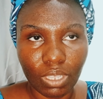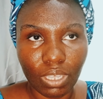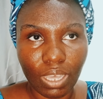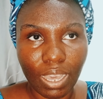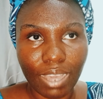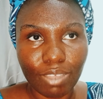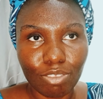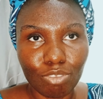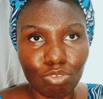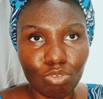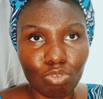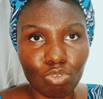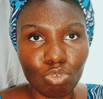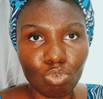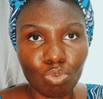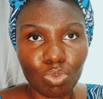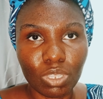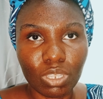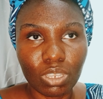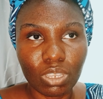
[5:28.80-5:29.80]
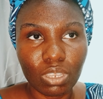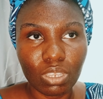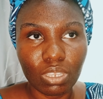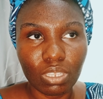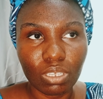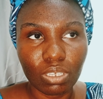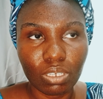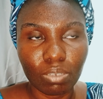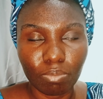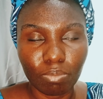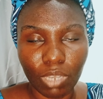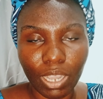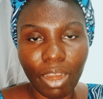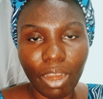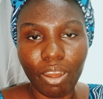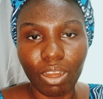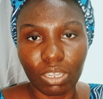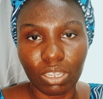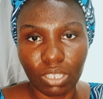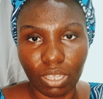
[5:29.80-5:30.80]
has to do with
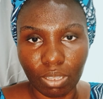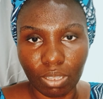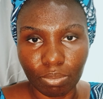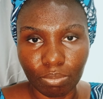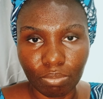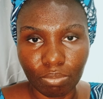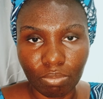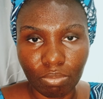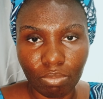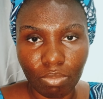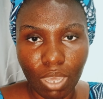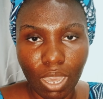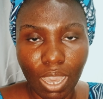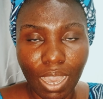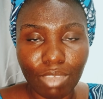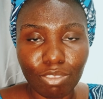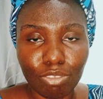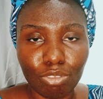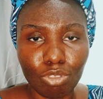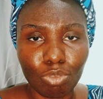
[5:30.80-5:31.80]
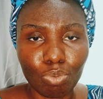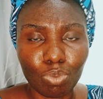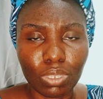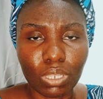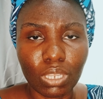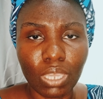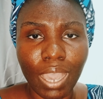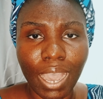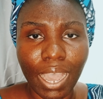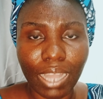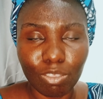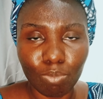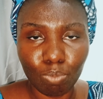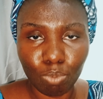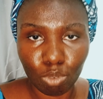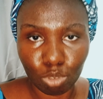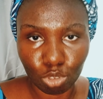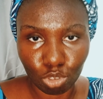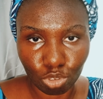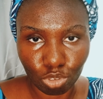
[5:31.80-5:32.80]
character, has to do with the heart
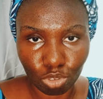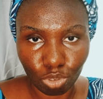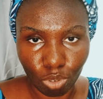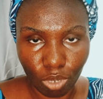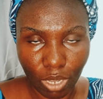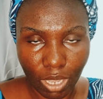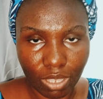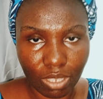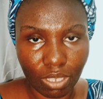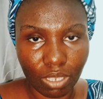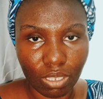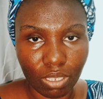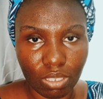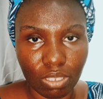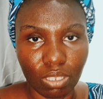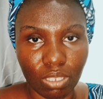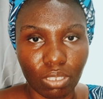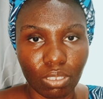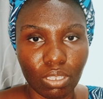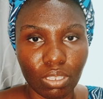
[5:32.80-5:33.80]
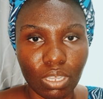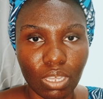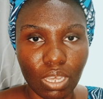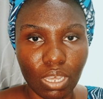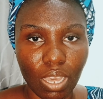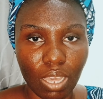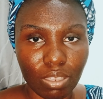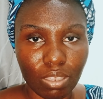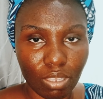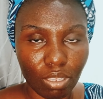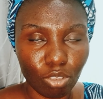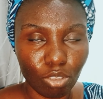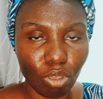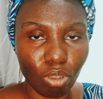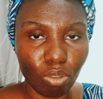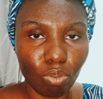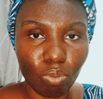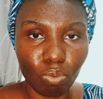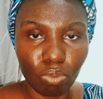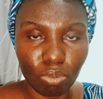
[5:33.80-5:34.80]
posture as a lady, as a
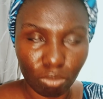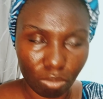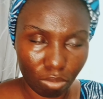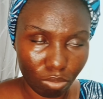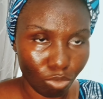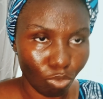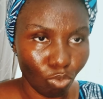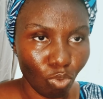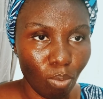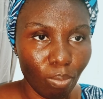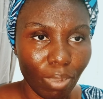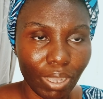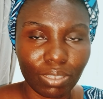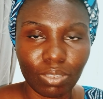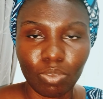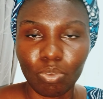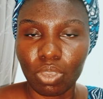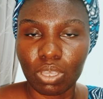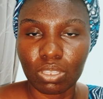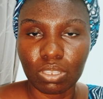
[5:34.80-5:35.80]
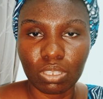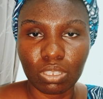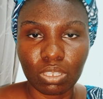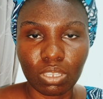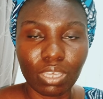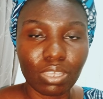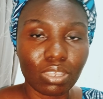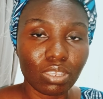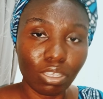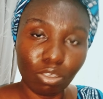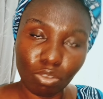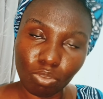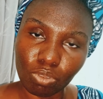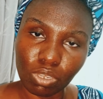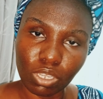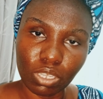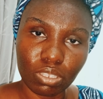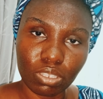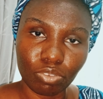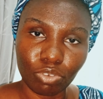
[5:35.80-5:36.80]
young woman, or as a single
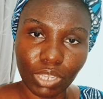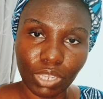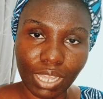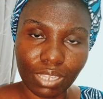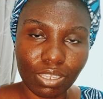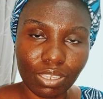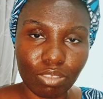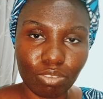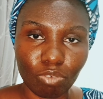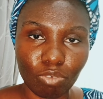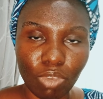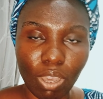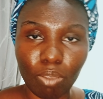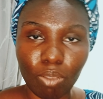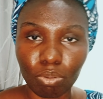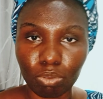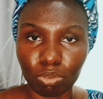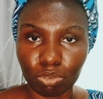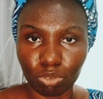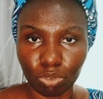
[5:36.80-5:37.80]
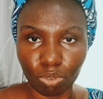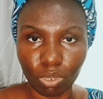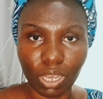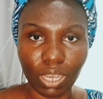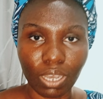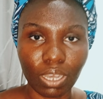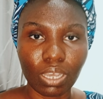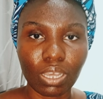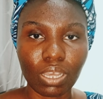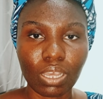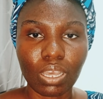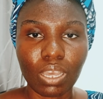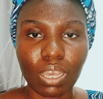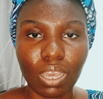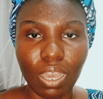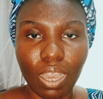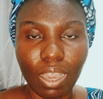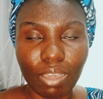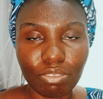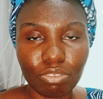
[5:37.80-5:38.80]
lady, regardless of how old you are,
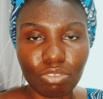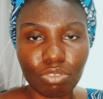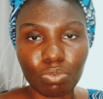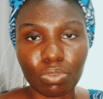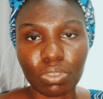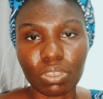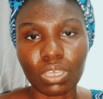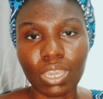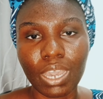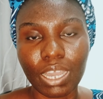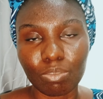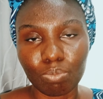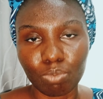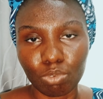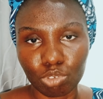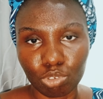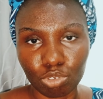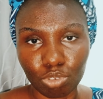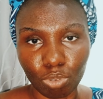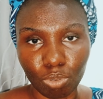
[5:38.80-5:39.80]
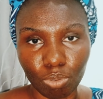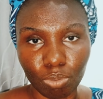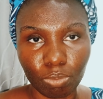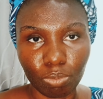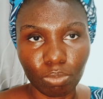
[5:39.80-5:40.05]
has to do with the heart posture.